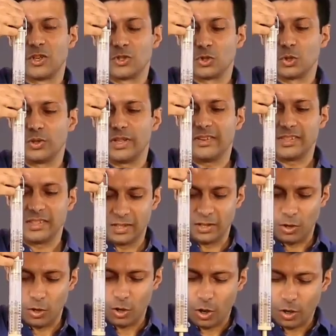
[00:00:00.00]
So there is a
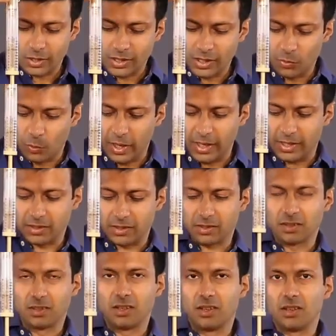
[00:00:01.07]
loss in weight
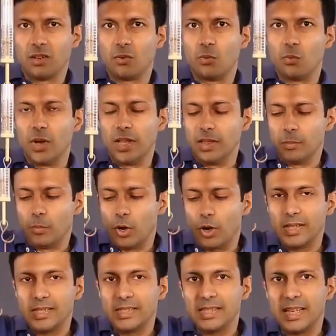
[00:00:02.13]
when the
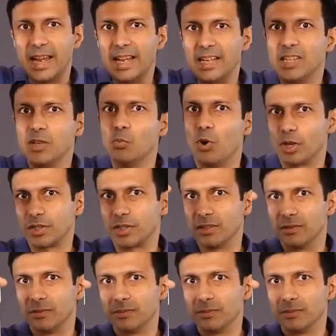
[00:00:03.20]
ball is held in water.